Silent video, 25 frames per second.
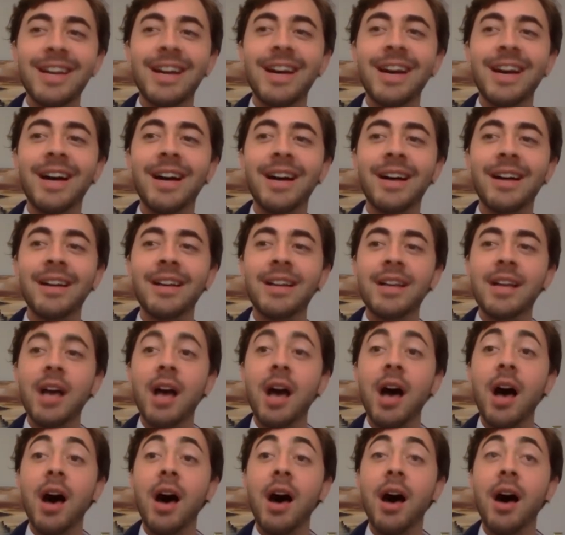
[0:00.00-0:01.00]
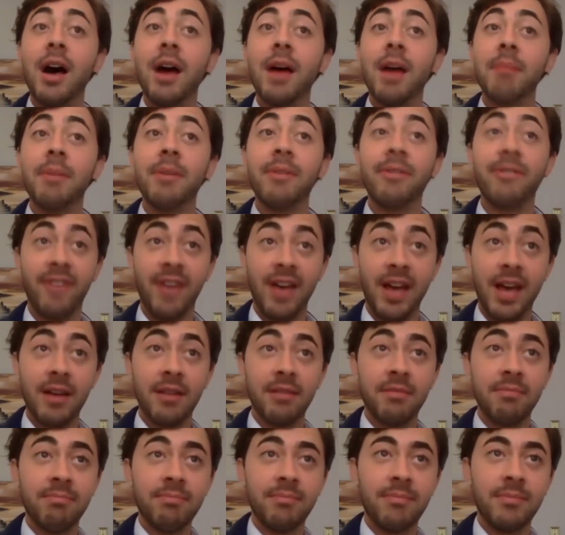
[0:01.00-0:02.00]
uh, I'm a
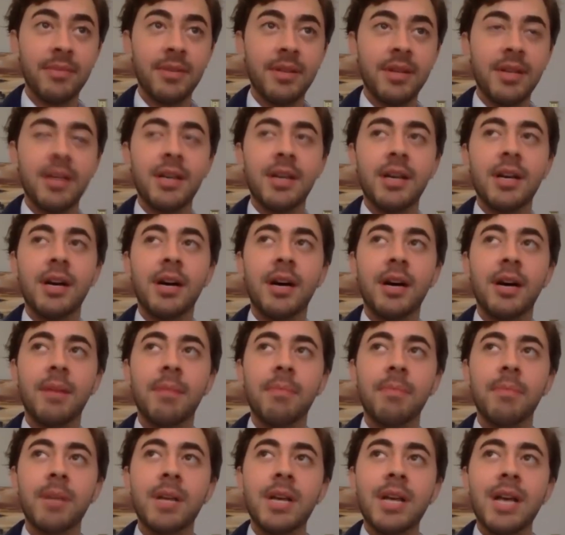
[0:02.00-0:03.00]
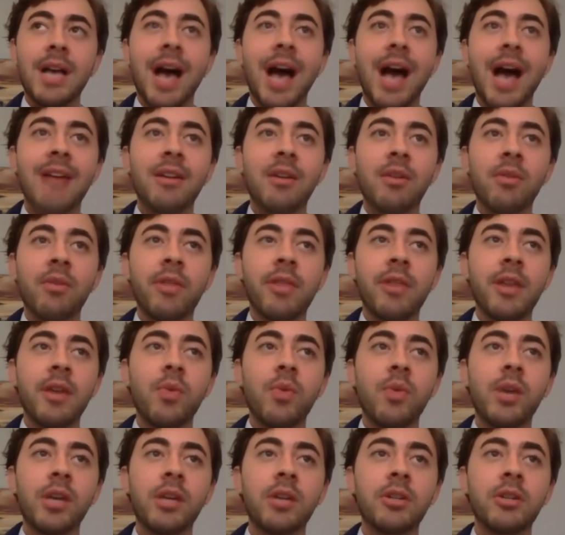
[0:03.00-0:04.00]
fan. Um, I don't think
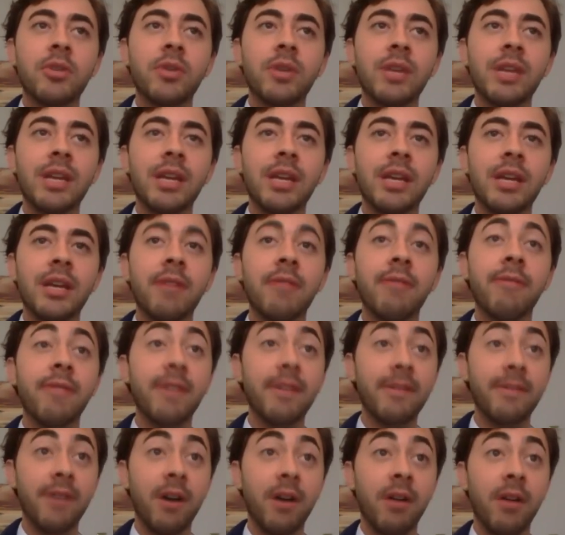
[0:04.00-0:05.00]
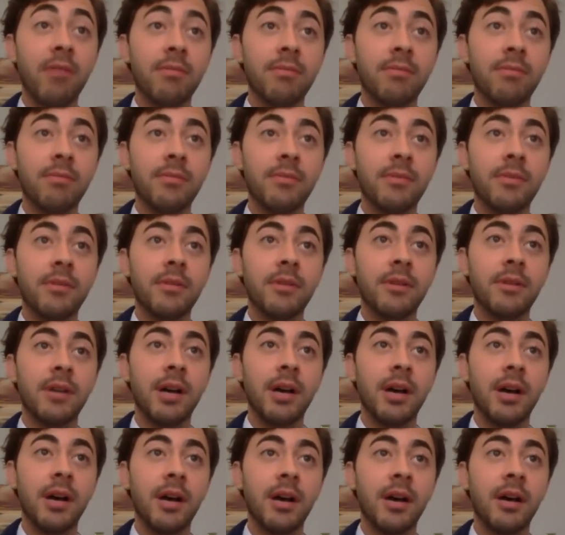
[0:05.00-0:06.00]
we can do it in vivo
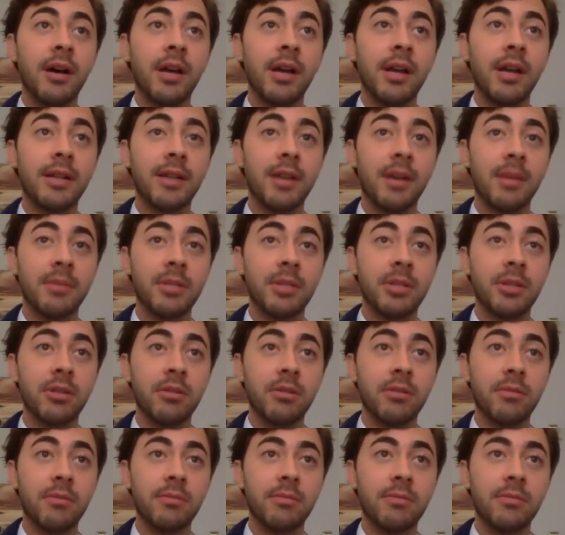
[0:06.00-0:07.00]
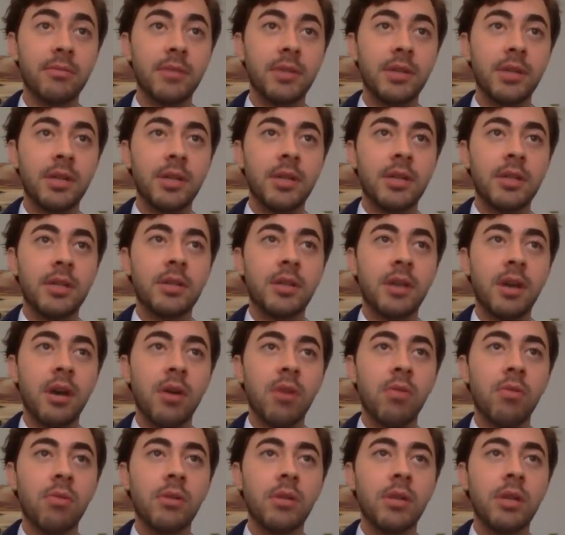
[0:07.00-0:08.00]
uh, anytime soon.
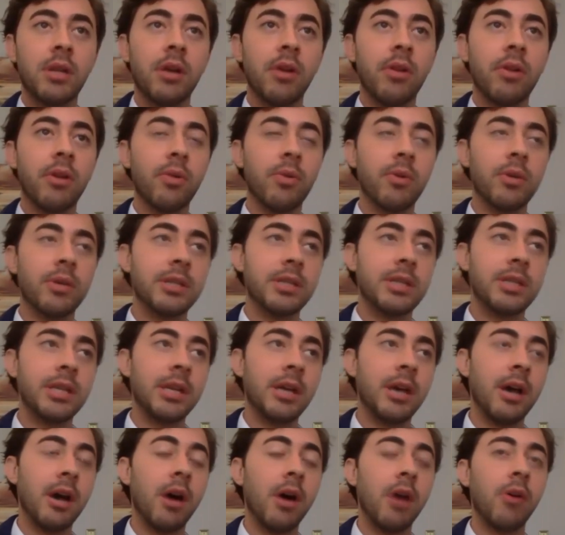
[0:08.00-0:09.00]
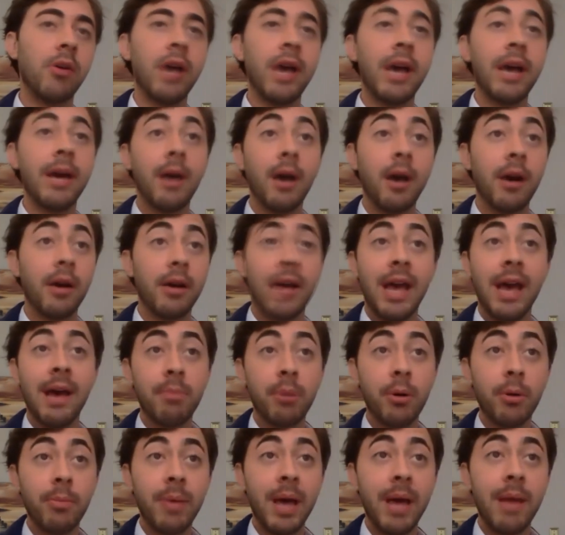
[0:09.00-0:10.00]
So, you know, there was the uh,
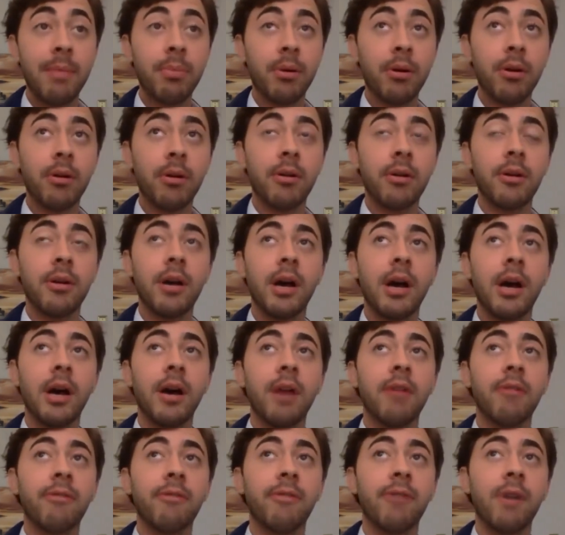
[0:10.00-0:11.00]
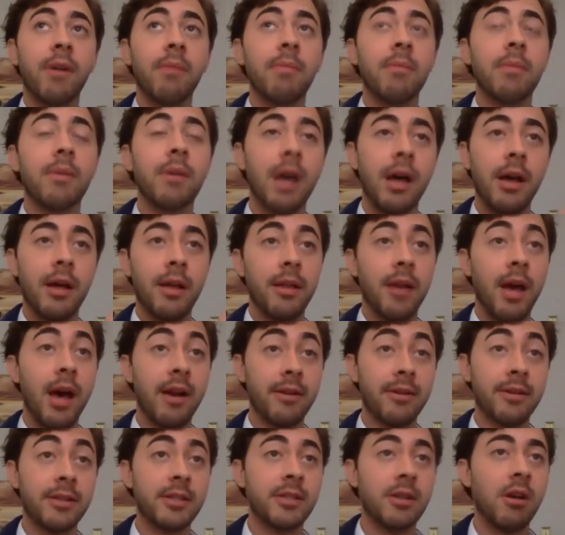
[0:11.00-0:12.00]
Ocampo paper uh, from uh,
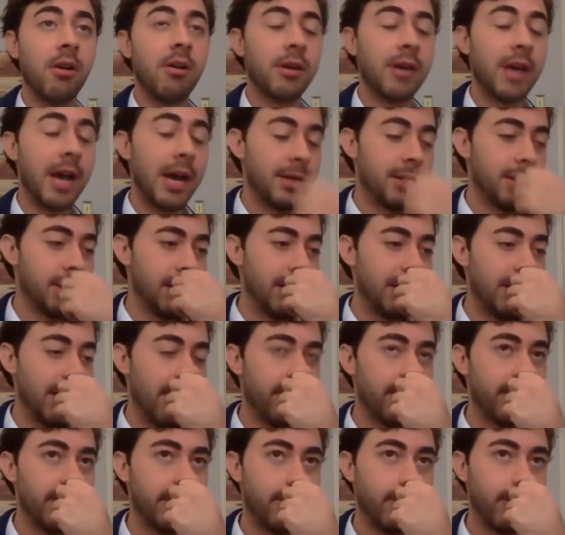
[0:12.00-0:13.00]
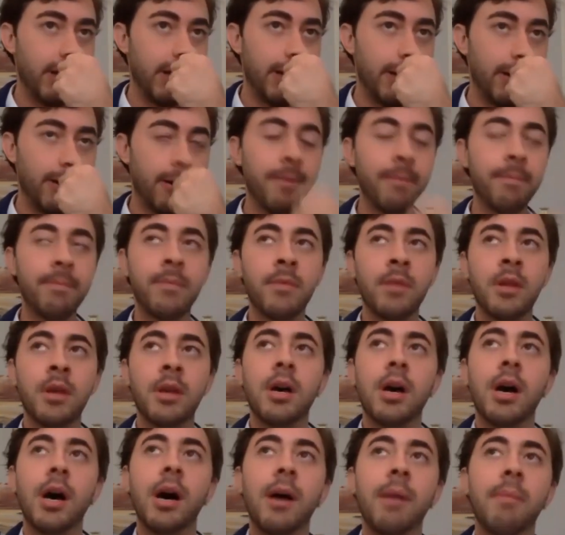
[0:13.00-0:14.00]
out of the Salk, actually down the street here,
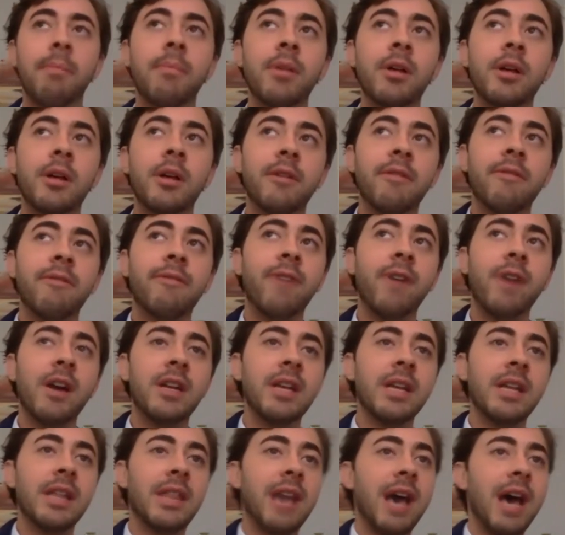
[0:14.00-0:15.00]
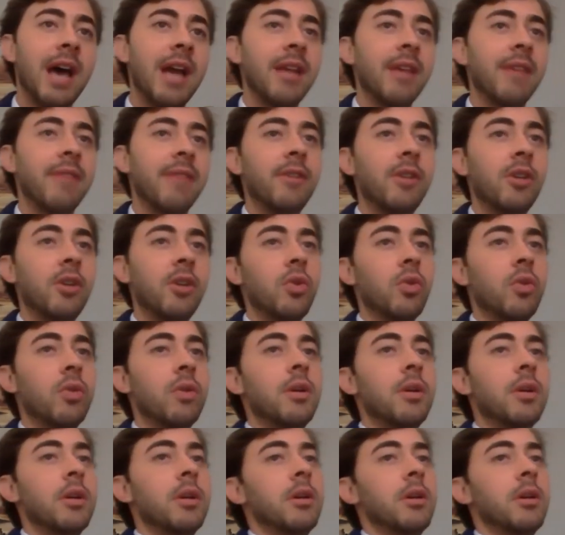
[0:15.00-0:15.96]
um, finding that if you